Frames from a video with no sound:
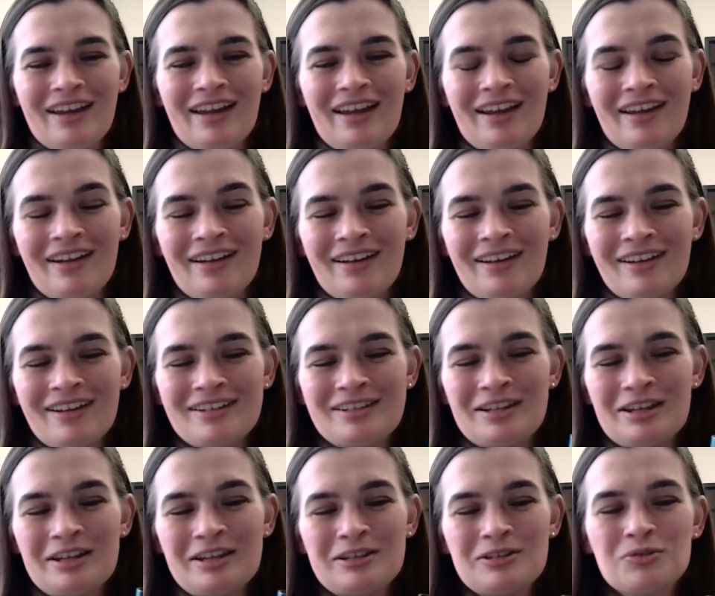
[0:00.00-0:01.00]
And
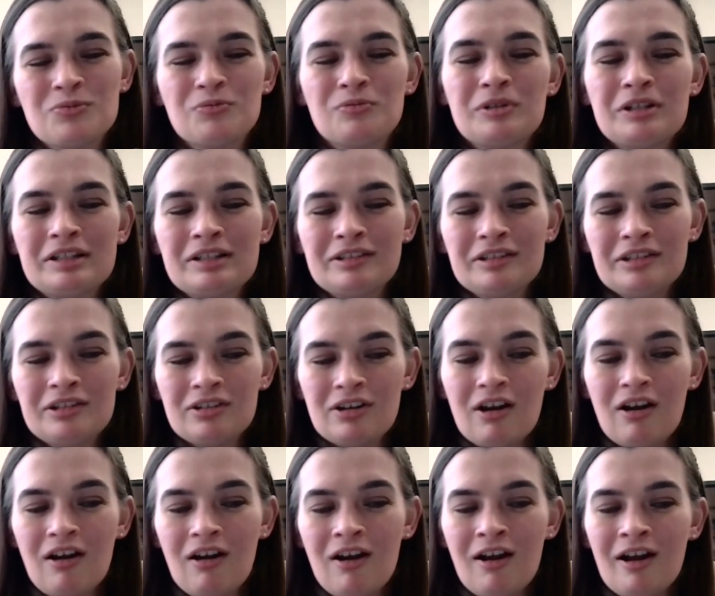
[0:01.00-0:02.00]
he's really
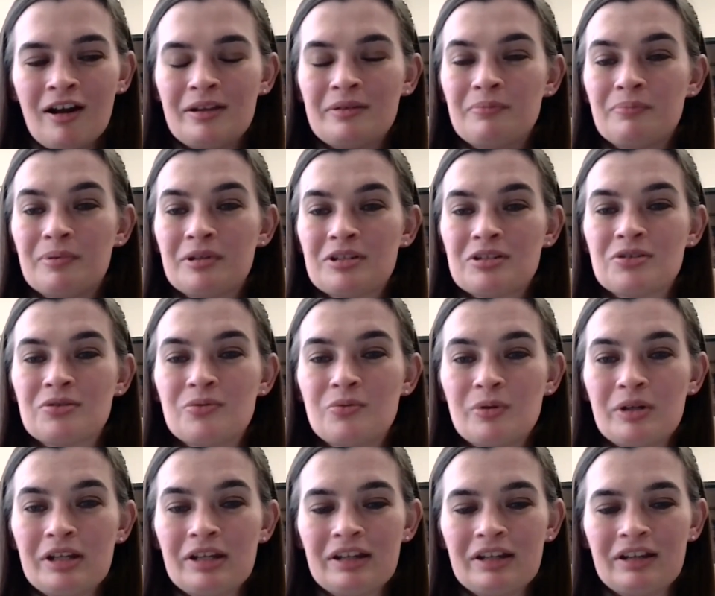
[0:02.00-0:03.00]
caught
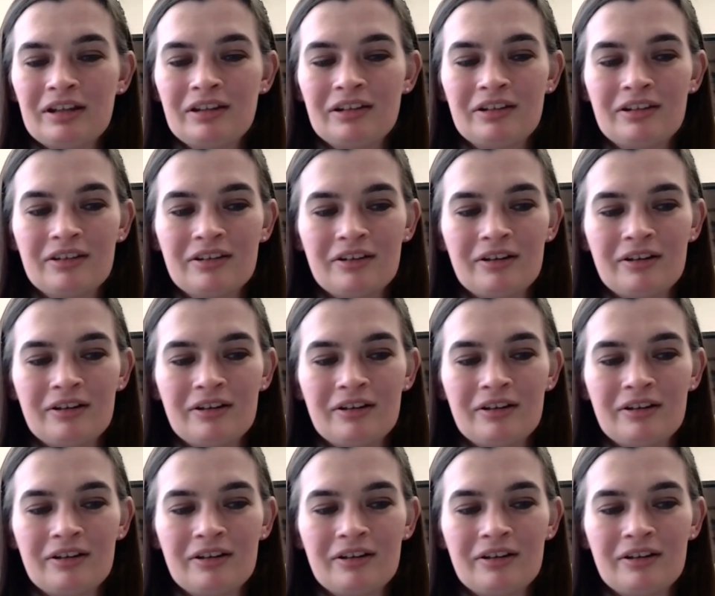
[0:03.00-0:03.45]
between